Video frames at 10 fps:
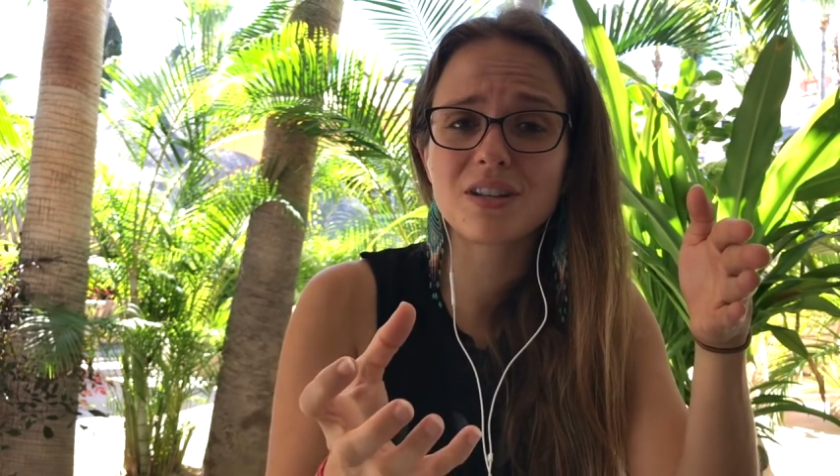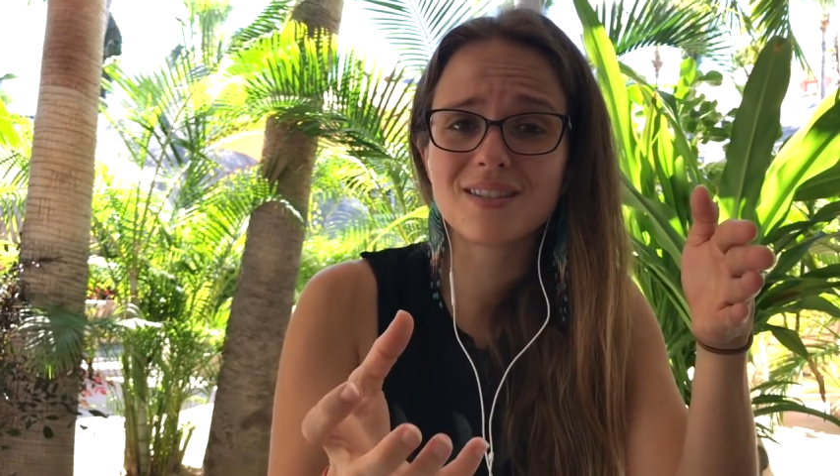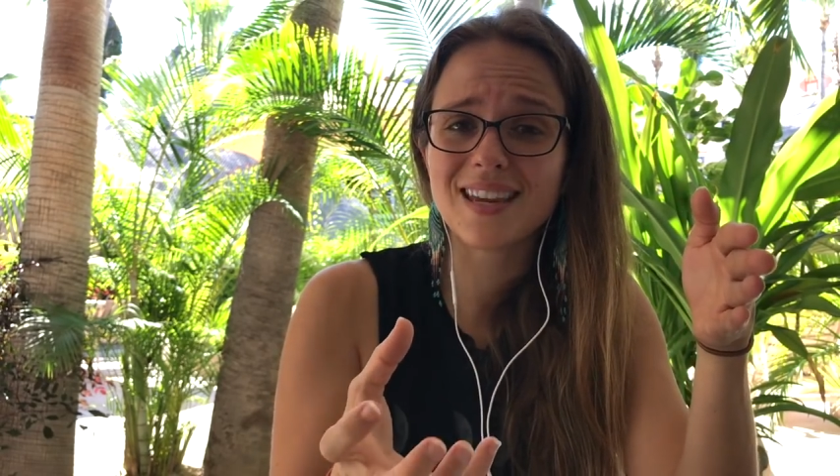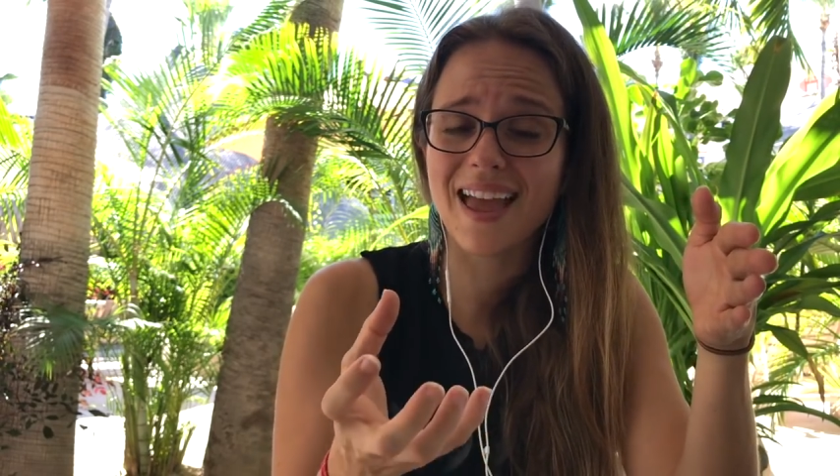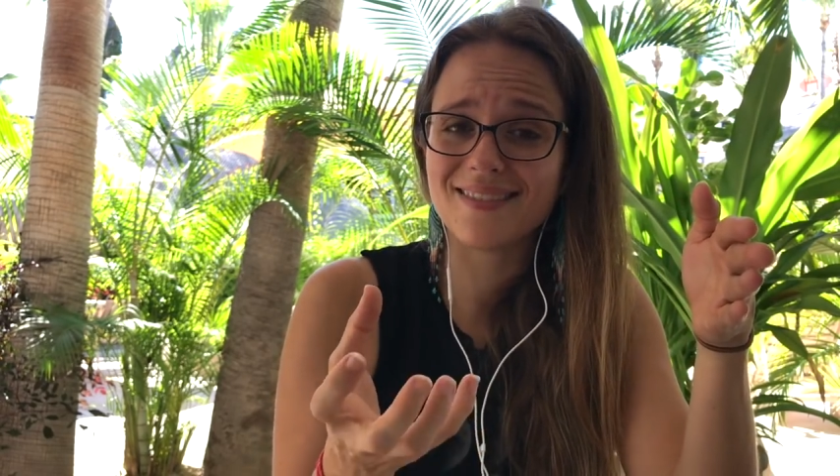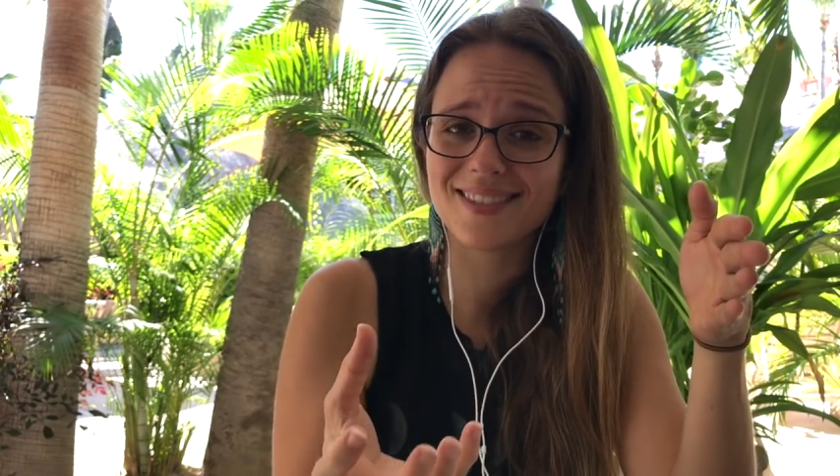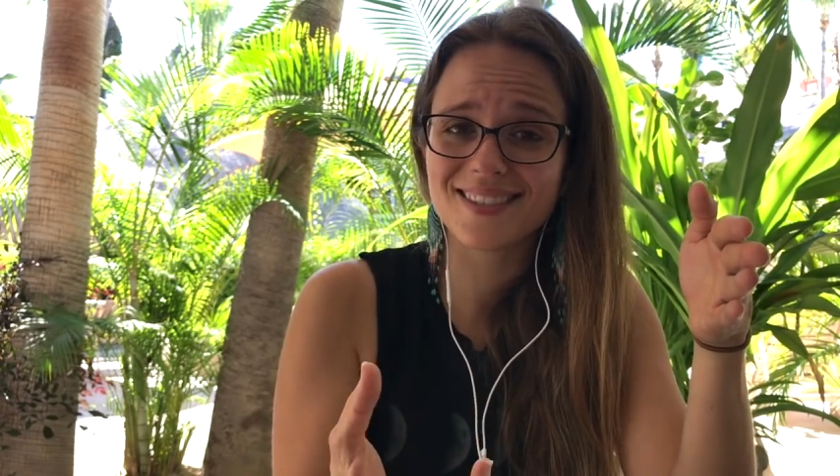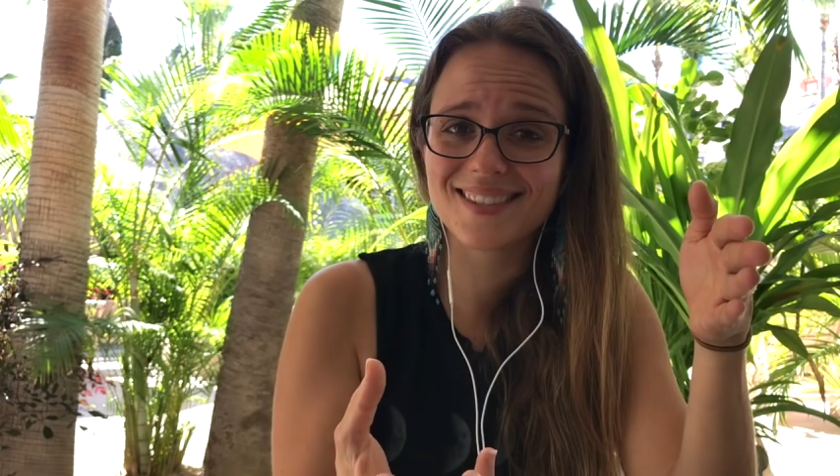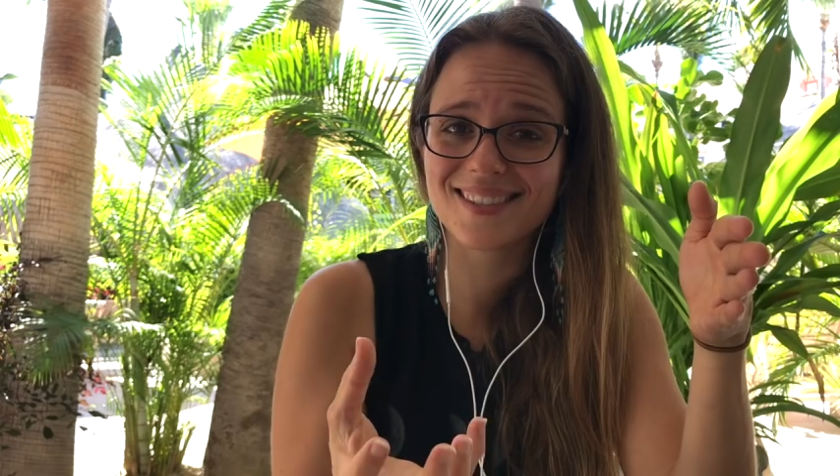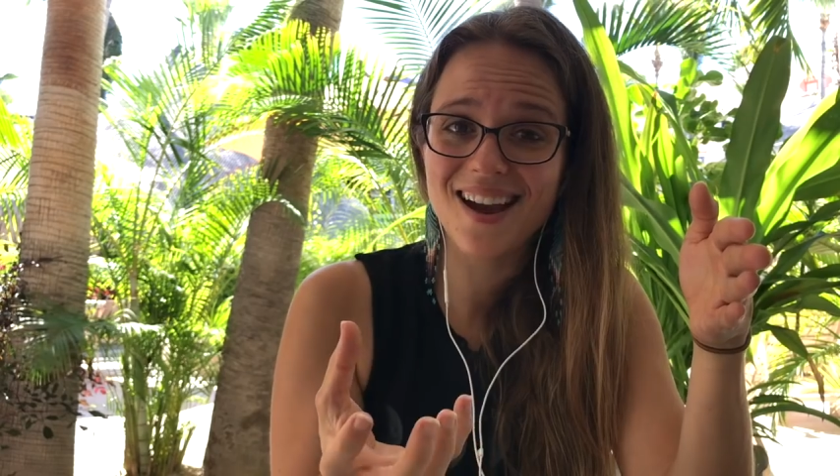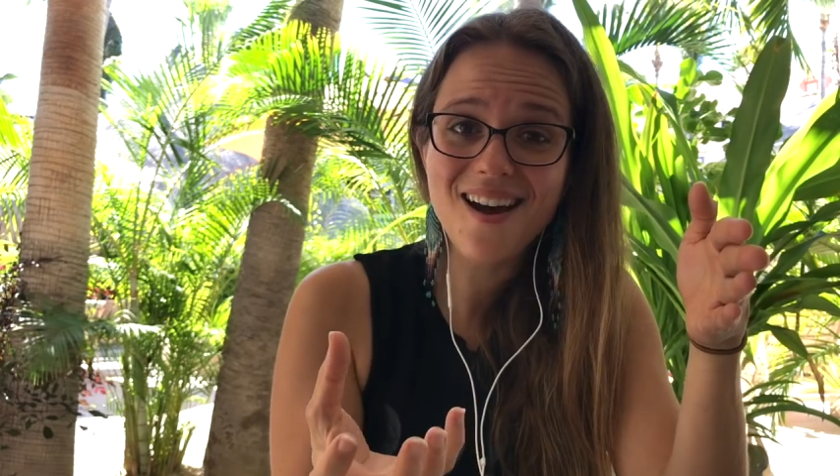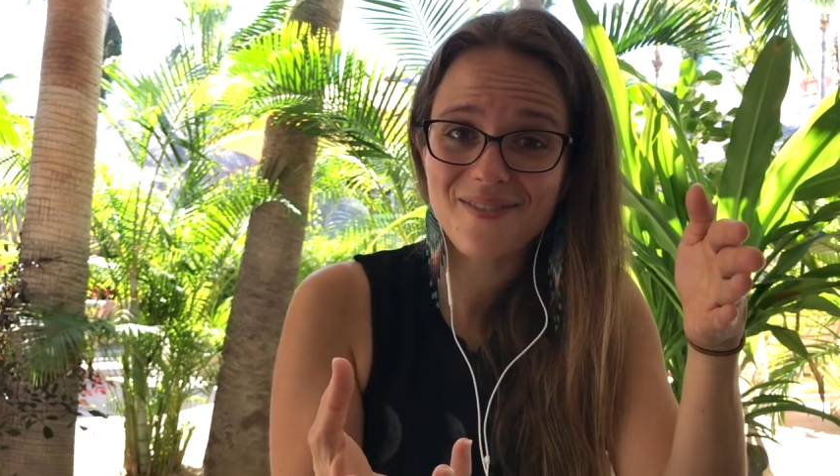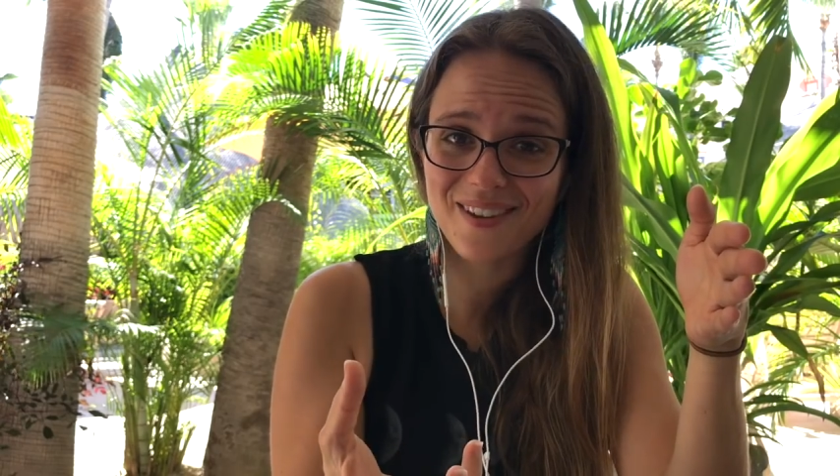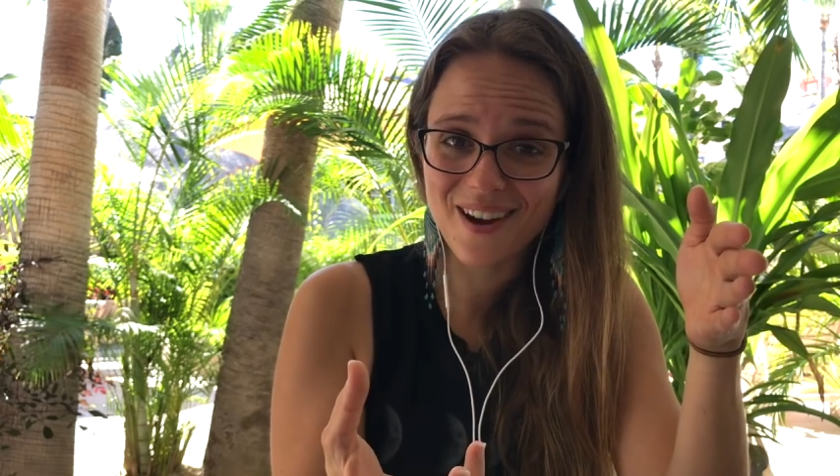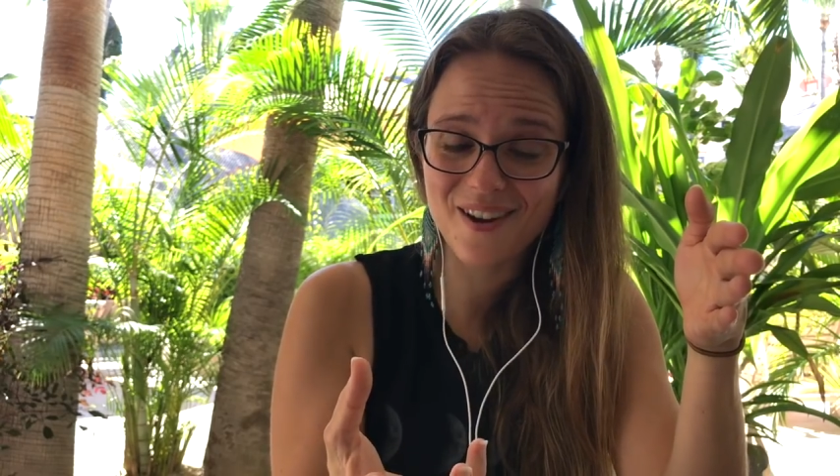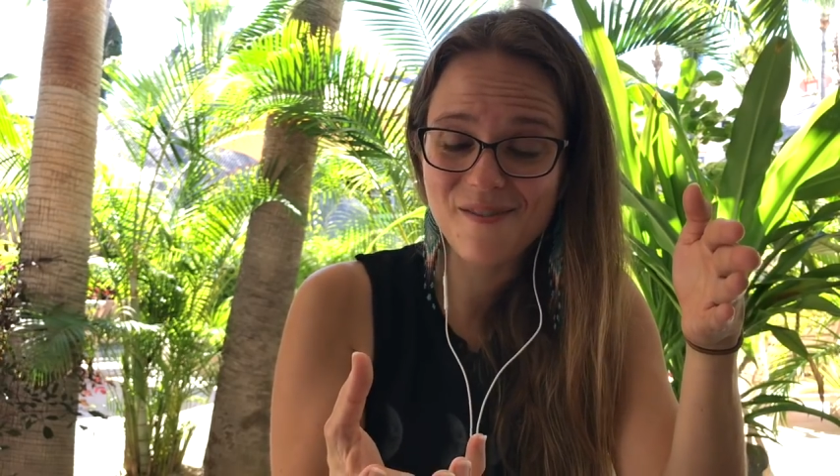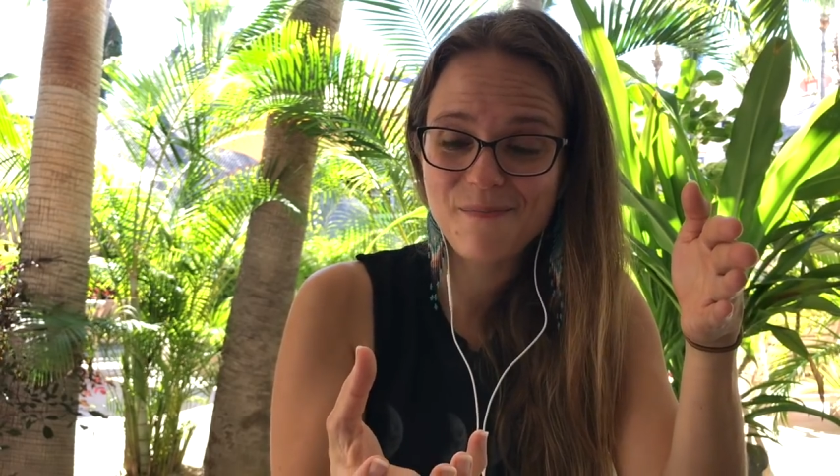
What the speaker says: intense stuff here.